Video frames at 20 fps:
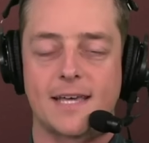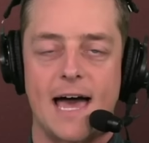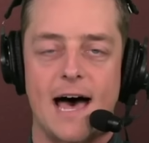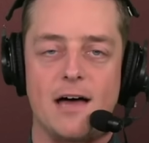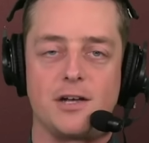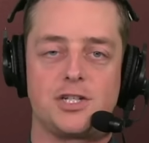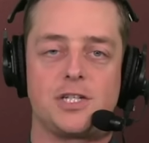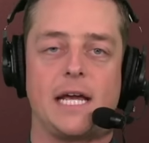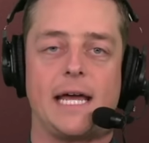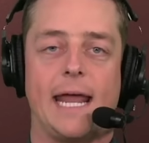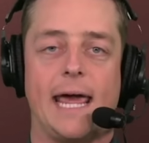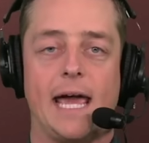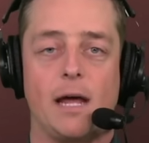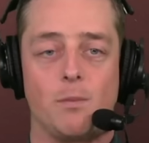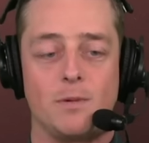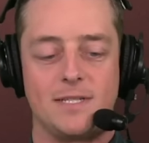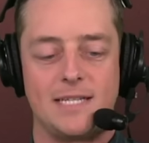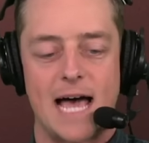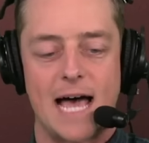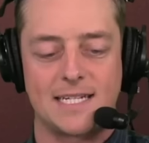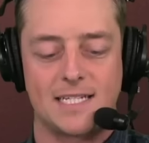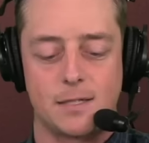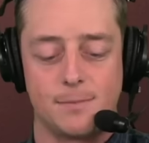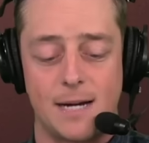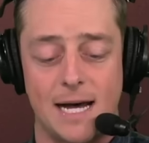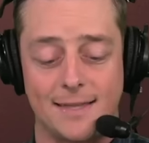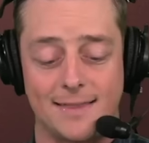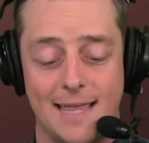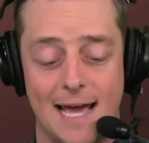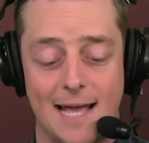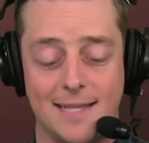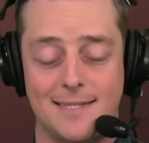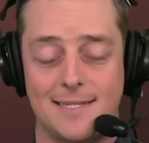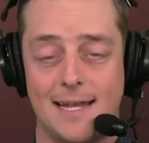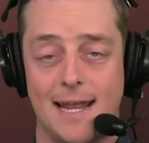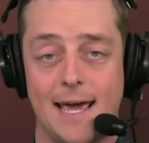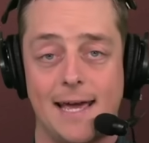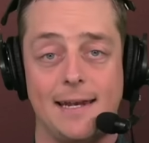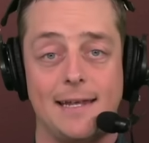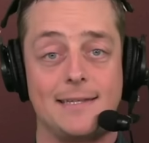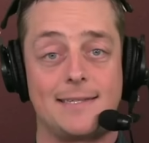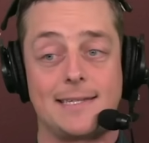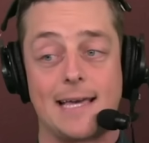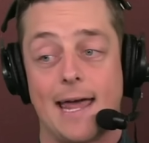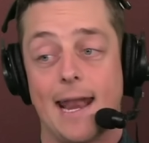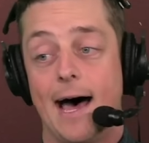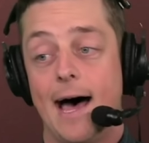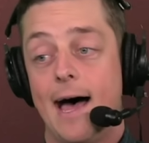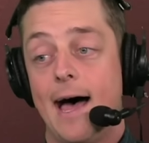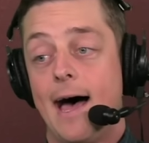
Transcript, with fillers: Kyle Shanahan was asked about that today, and he said,